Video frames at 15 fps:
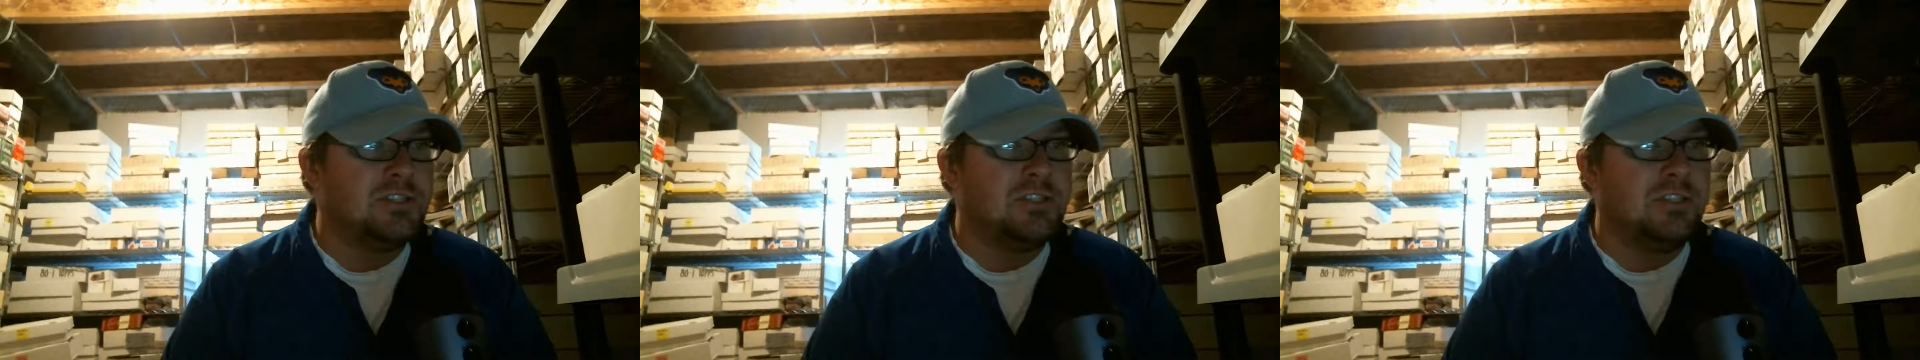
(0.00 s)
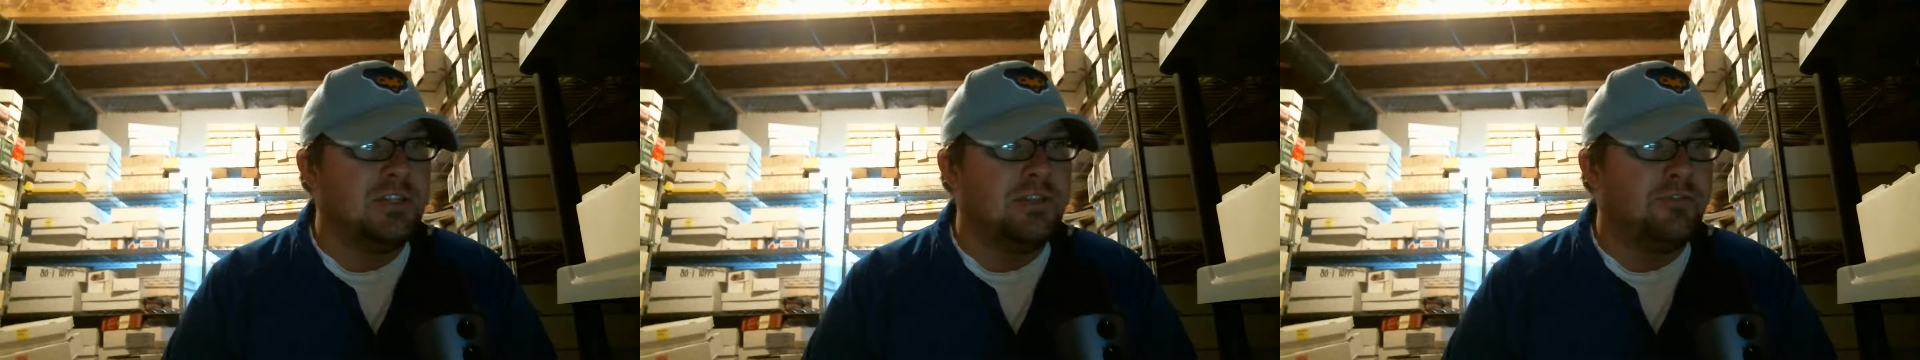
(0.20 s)

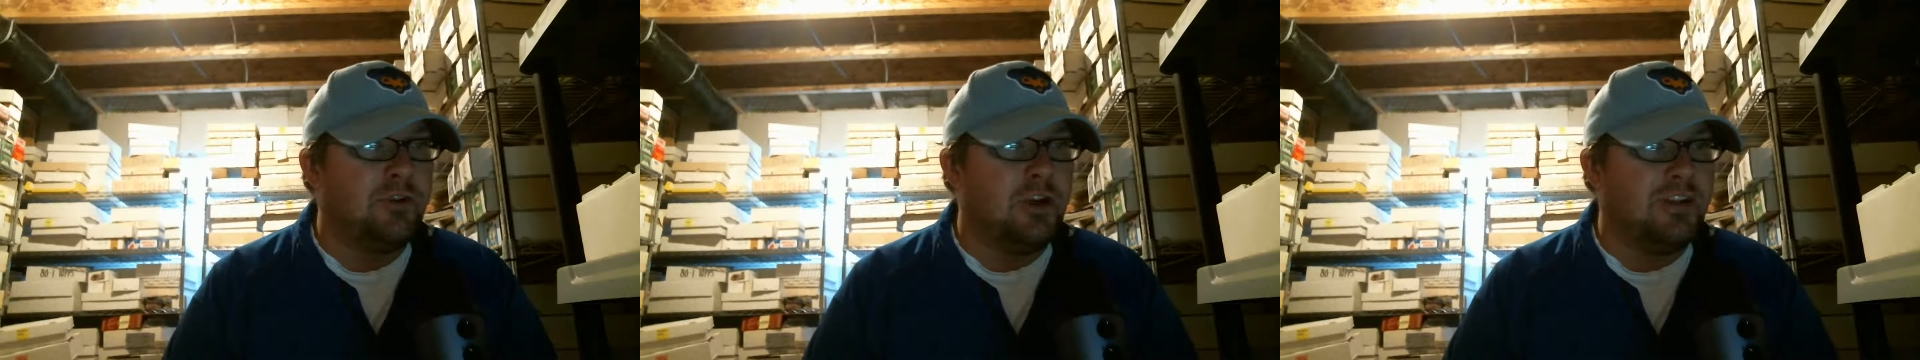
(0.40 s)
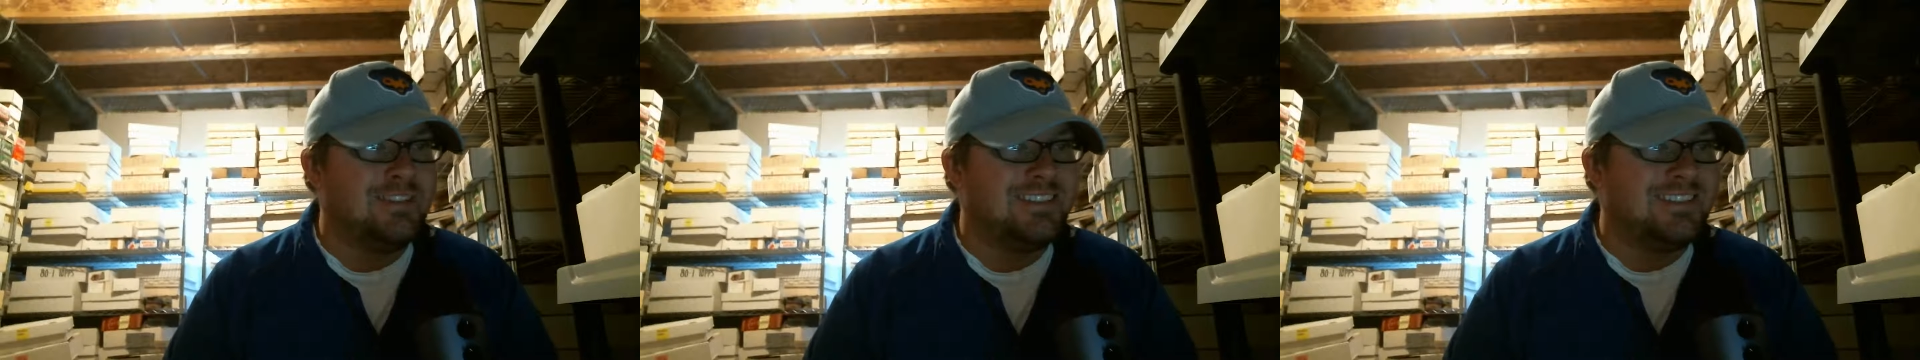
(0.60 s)
delivered
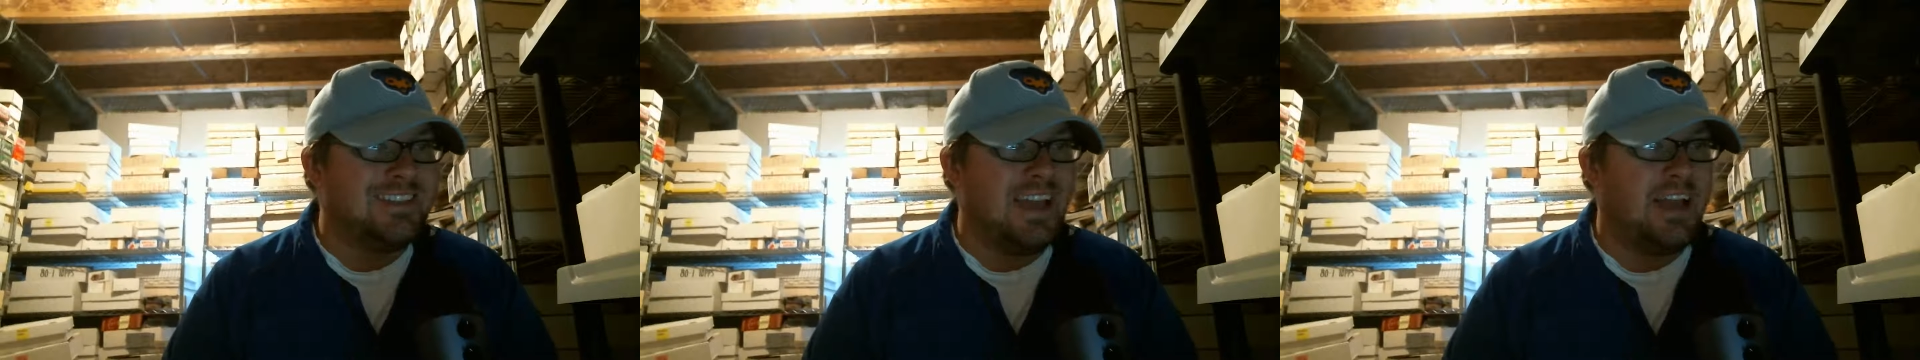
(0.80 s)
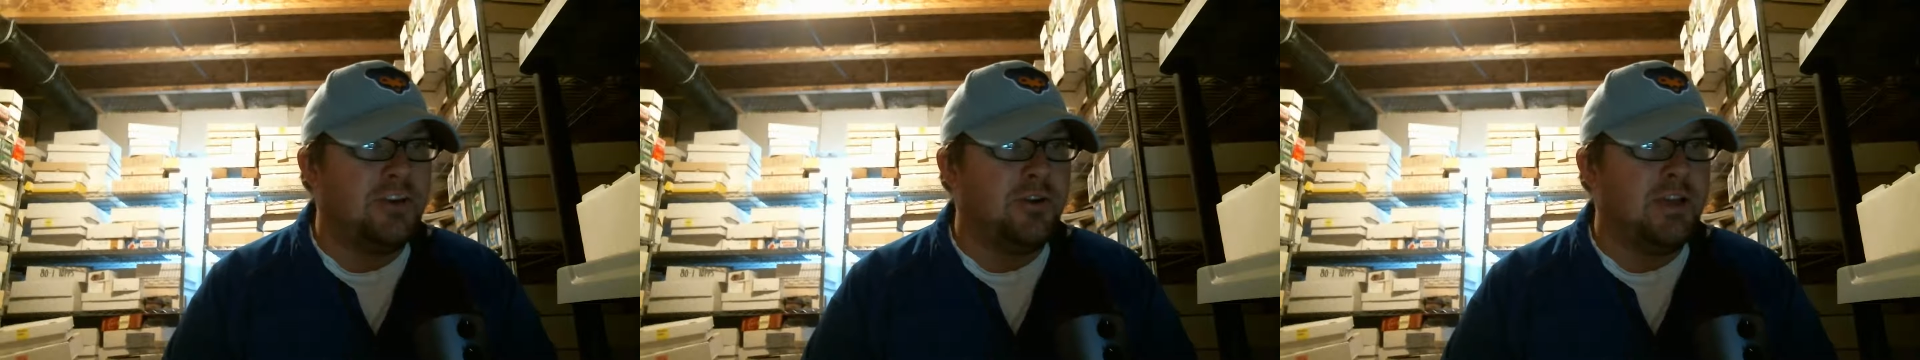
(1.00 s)
on
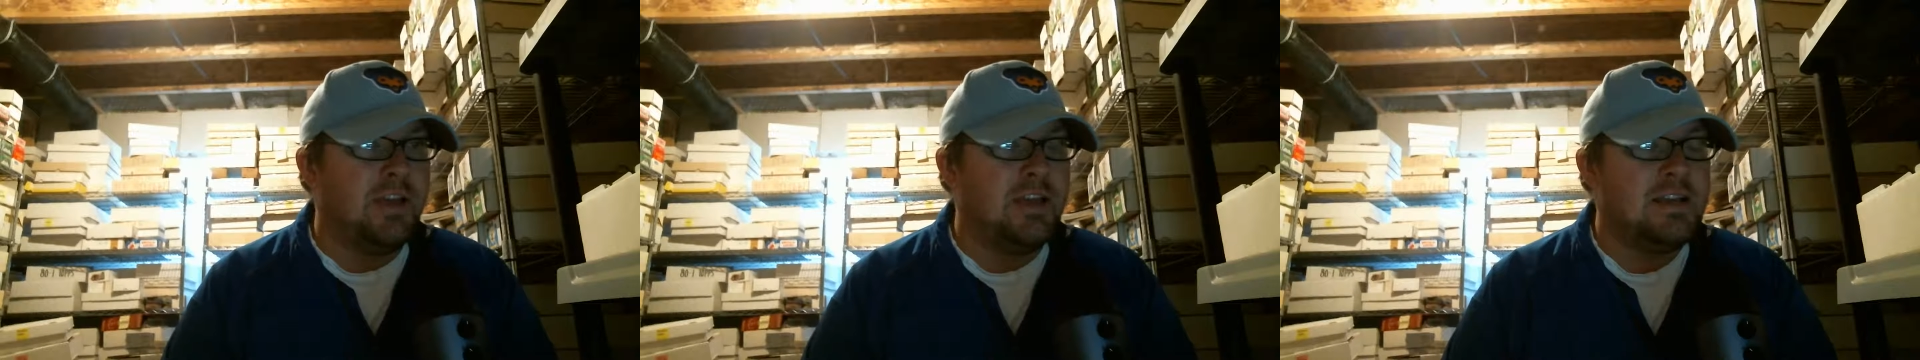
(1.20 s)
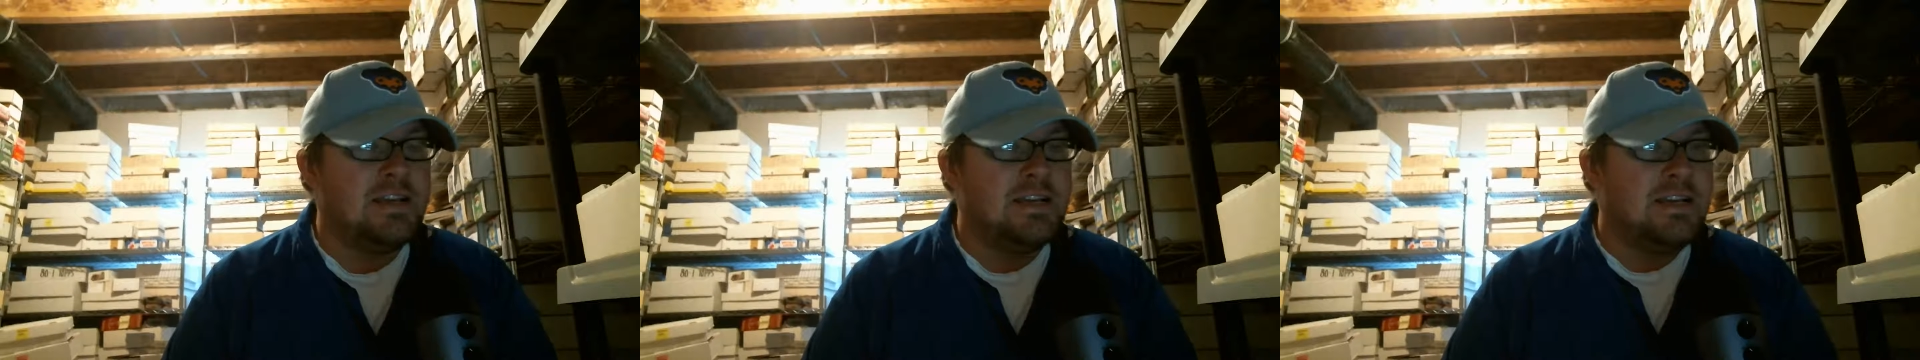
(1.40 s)
Saturday.